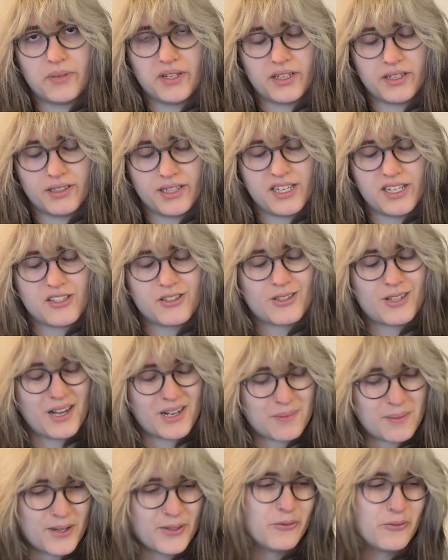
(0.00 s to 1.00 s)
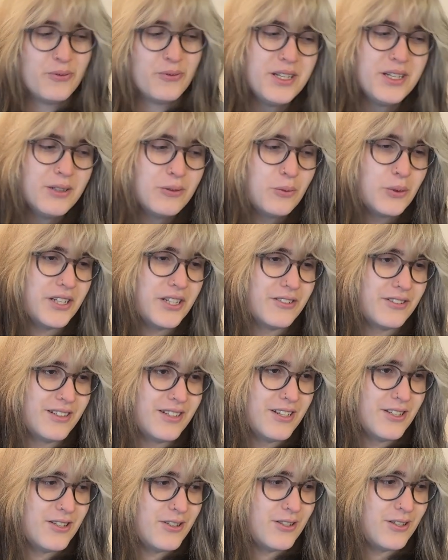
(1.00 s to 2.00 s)
but let's talk about the real
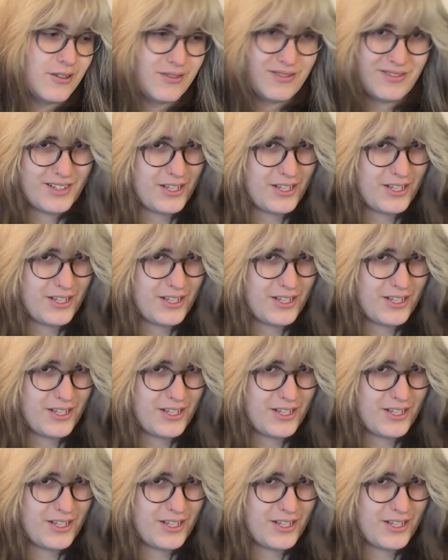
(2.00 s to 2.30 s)
weirdness of